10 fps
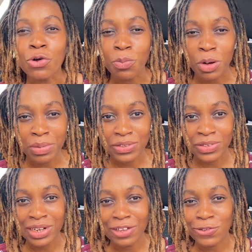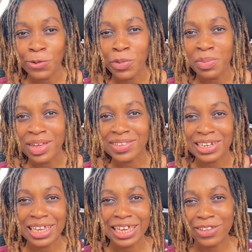moments, that slow moments, and
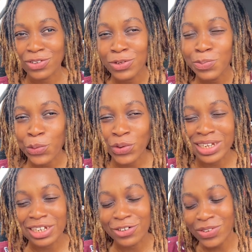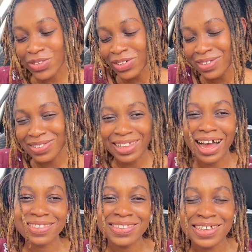he gets on the bull and he does all these
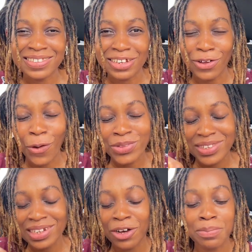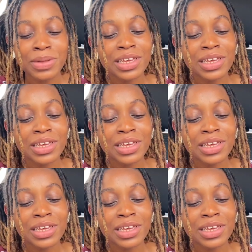tactics and holds it up,